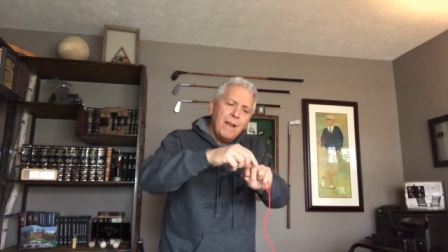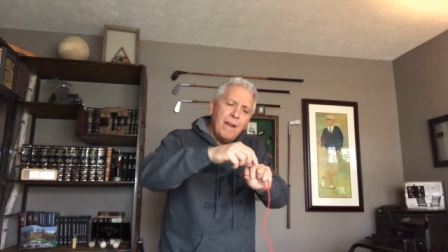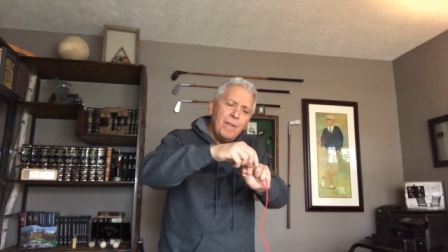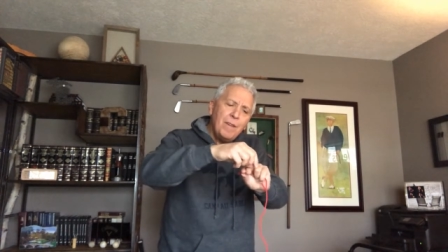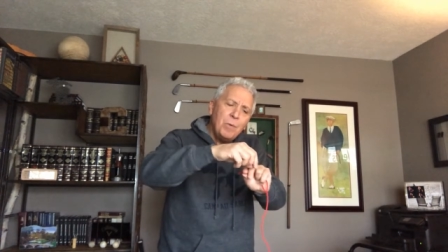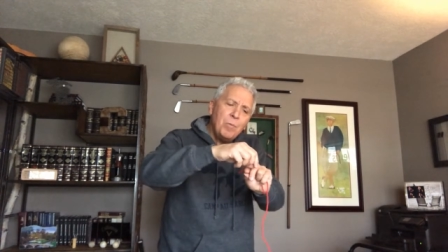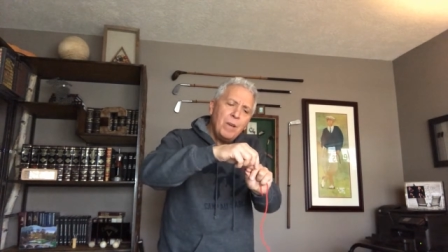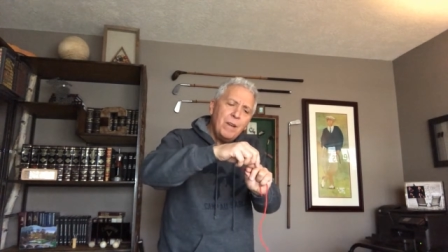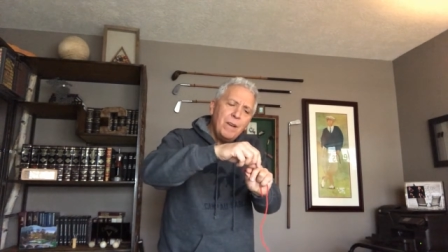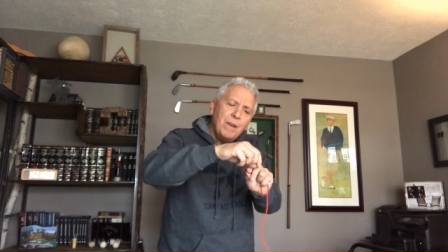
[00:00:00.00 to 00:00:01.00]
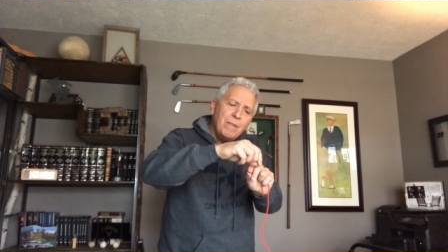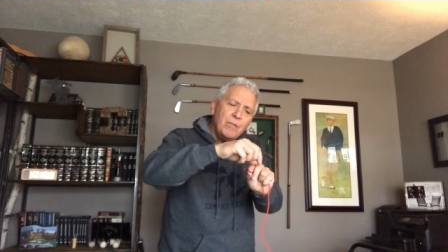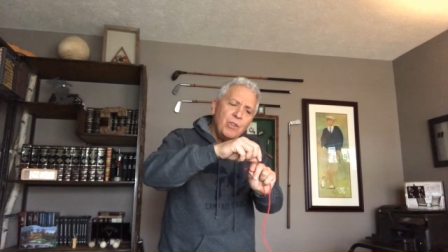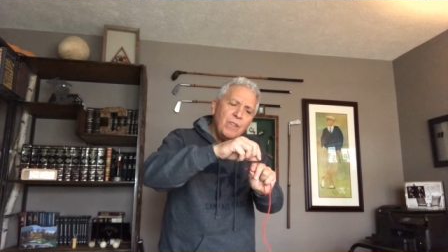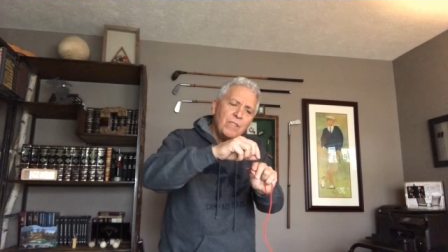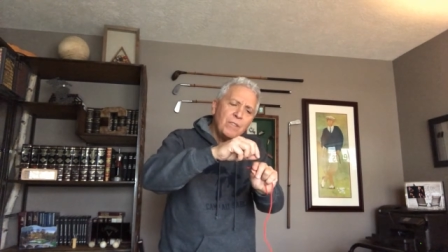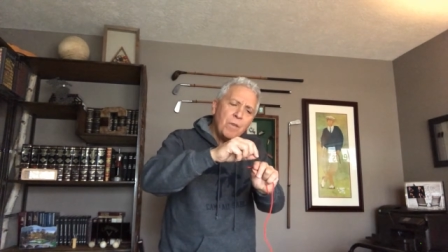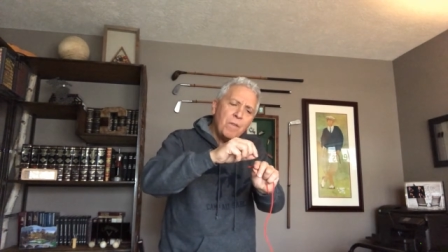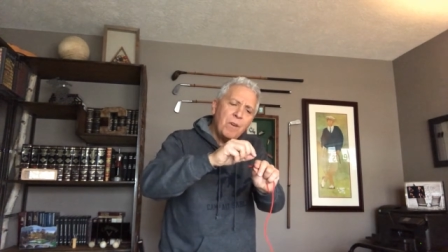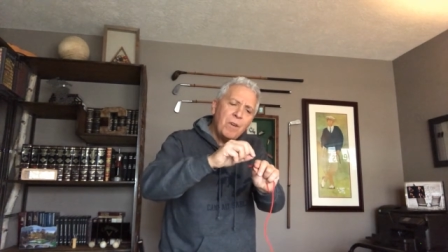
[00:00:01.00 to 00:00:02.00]
and then you bring Jesus
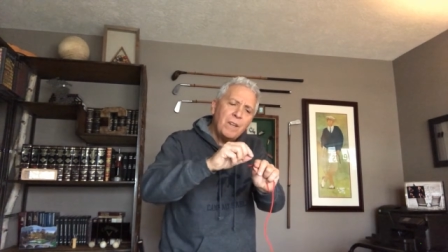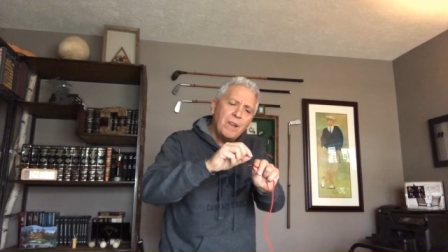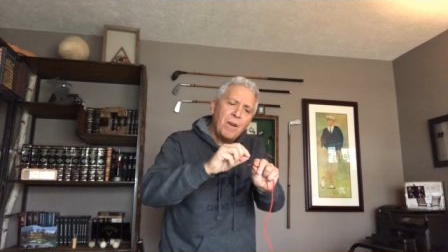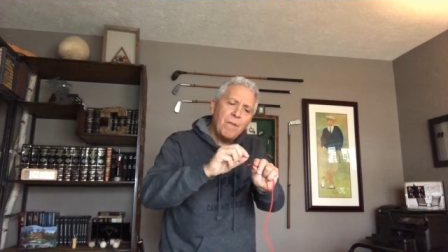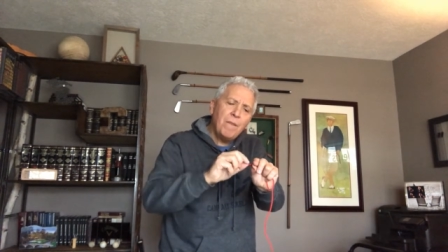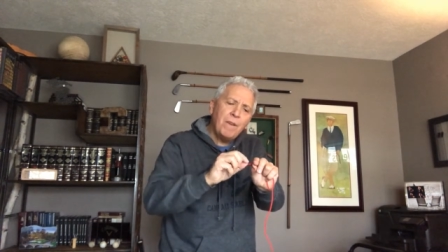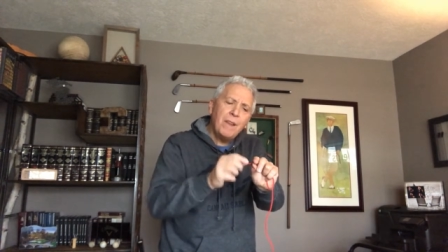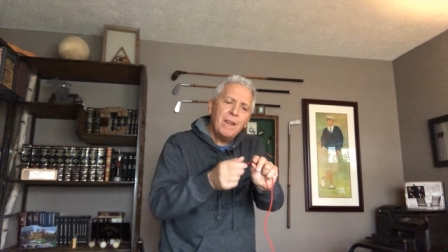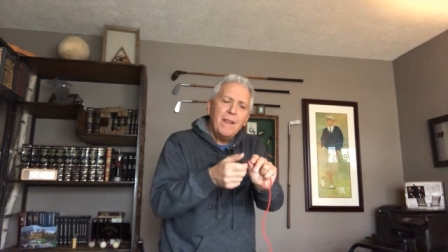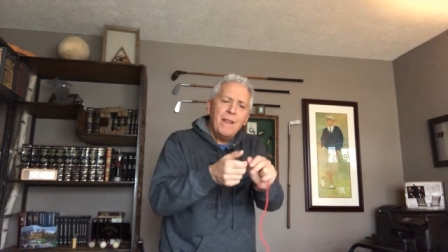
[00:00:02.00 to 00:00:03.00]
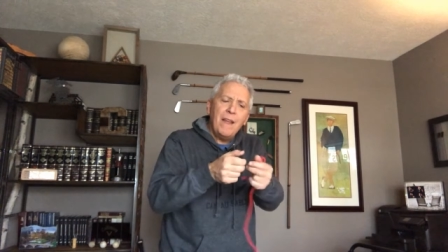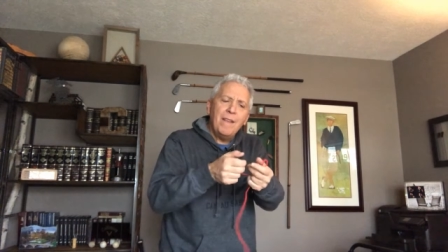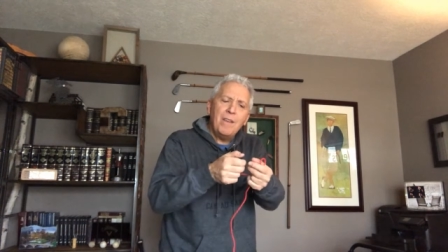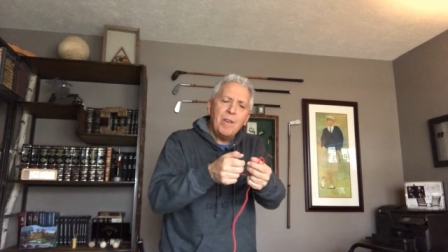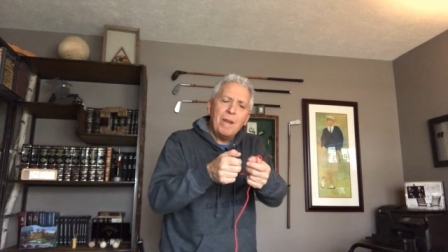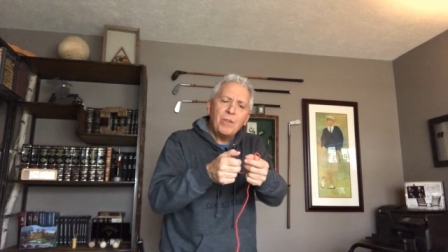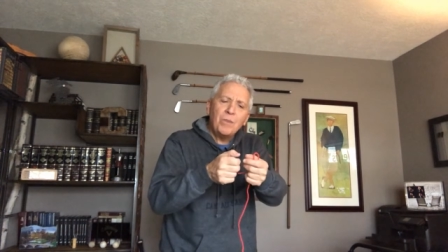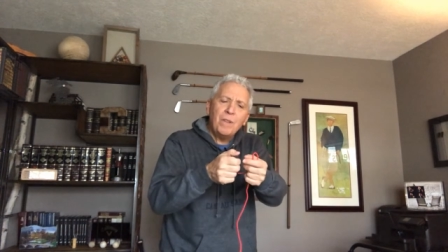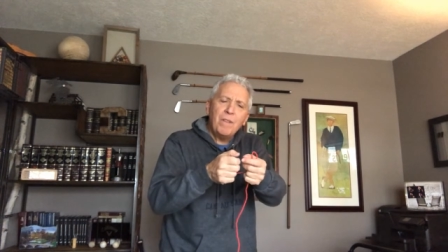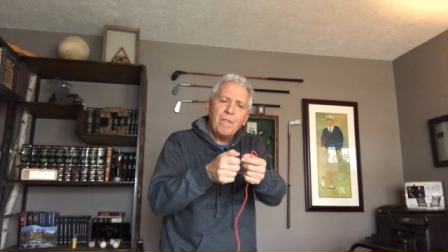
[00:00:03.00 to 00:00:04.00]
over very carefully, and then you make
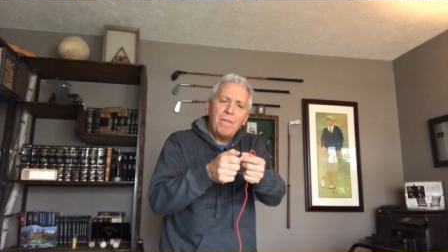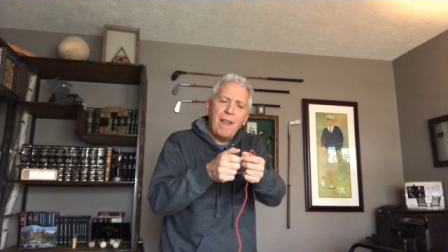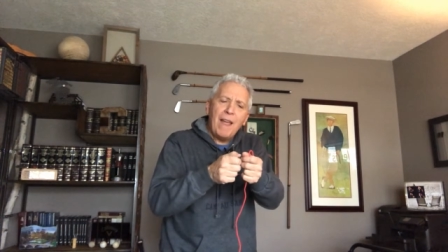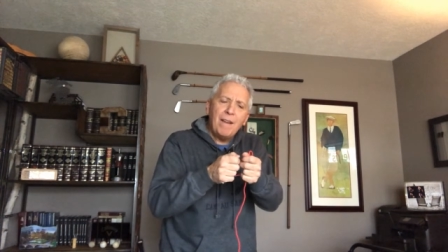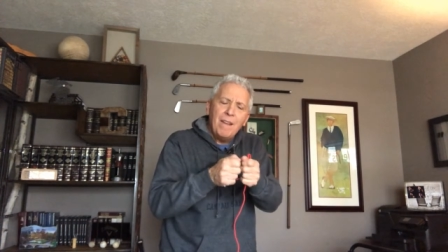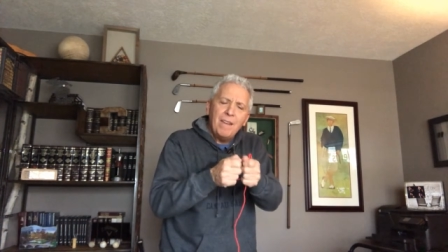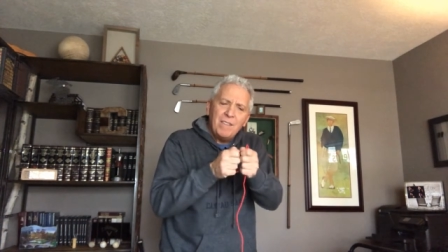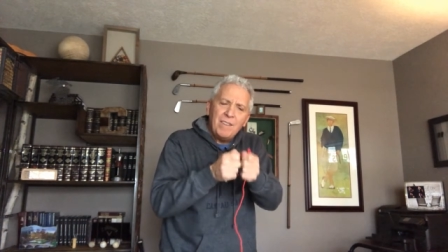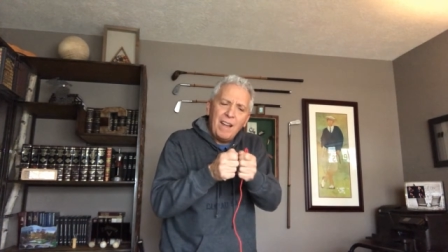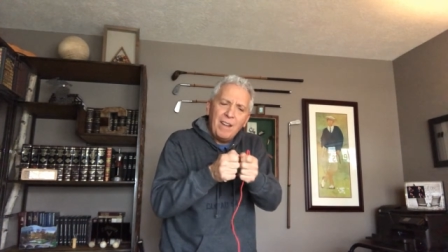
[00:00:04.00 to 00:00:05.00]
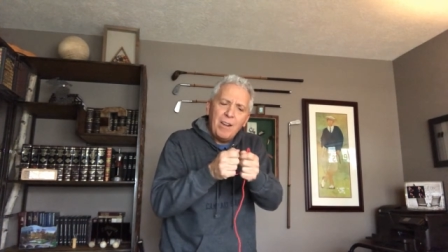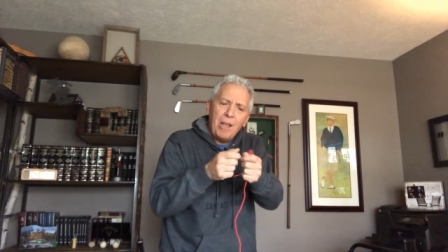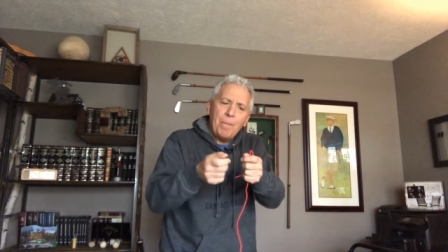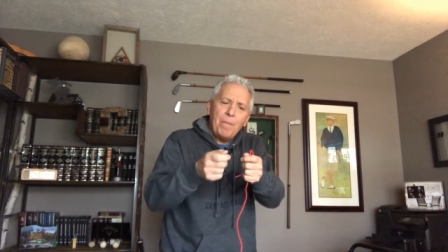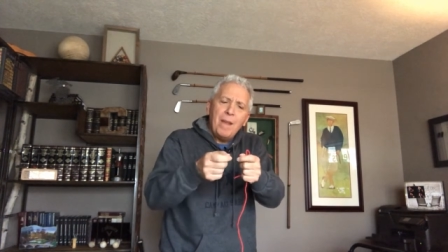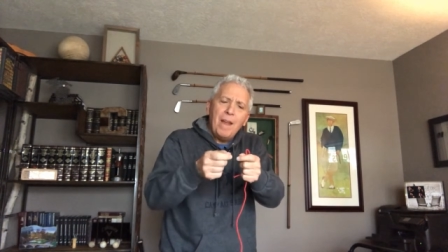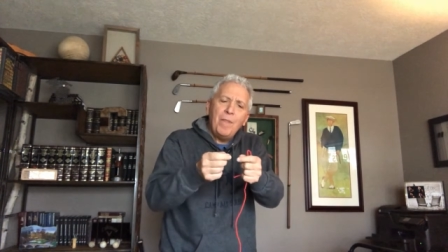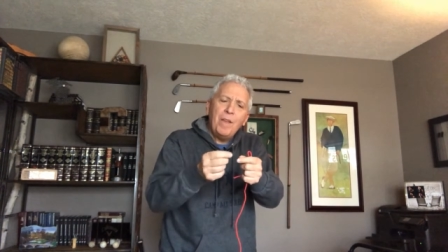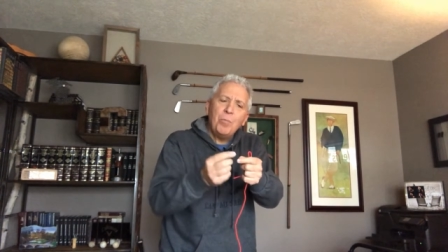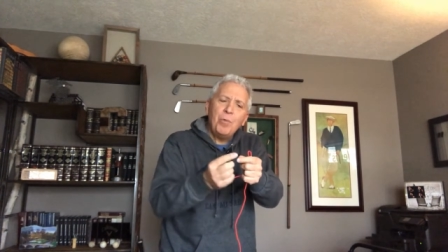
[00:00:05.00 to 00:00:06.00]
sure that it's flat, tighten it up,
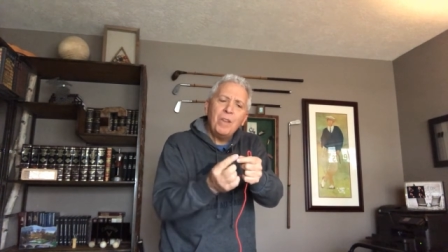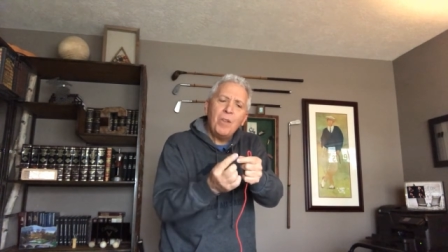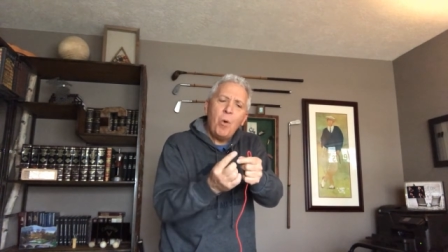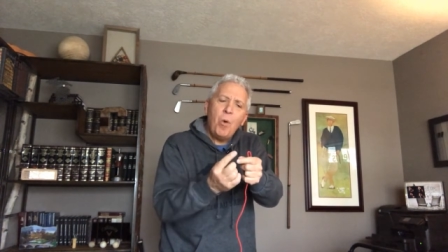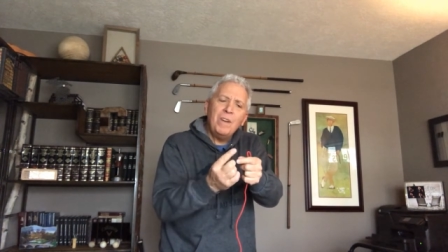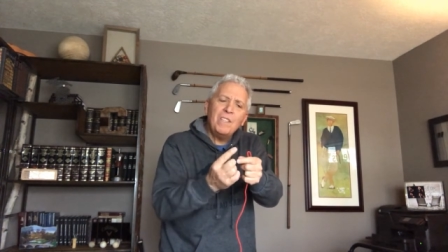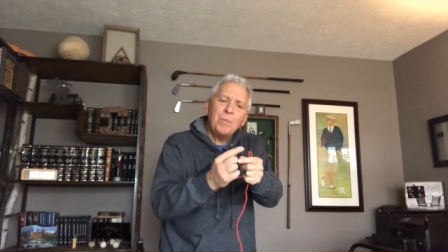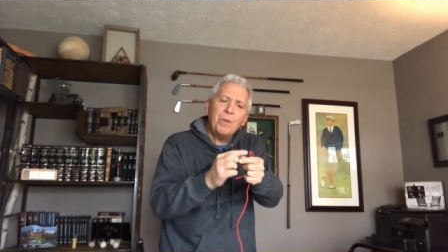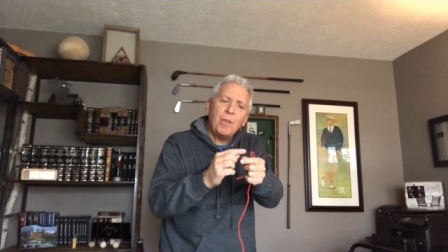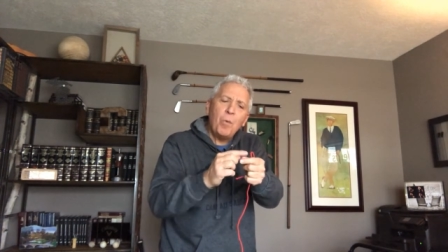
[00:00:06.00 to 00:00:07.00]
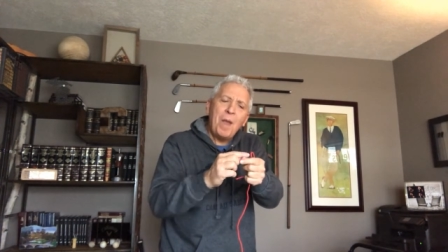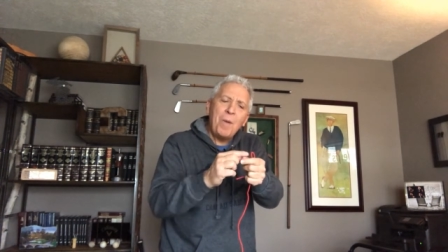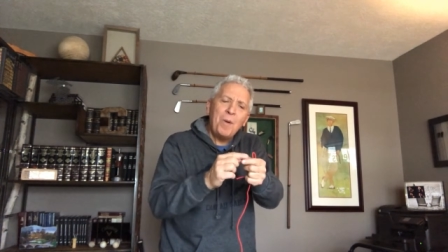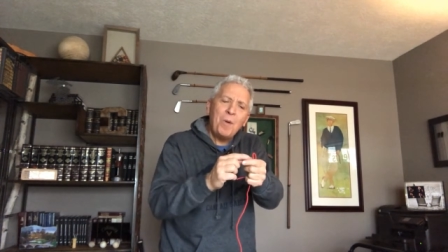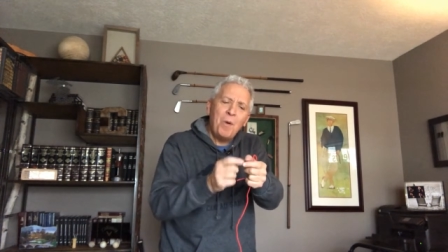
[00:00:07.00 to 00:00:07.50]
and then bring the Holy Spirit, the white one,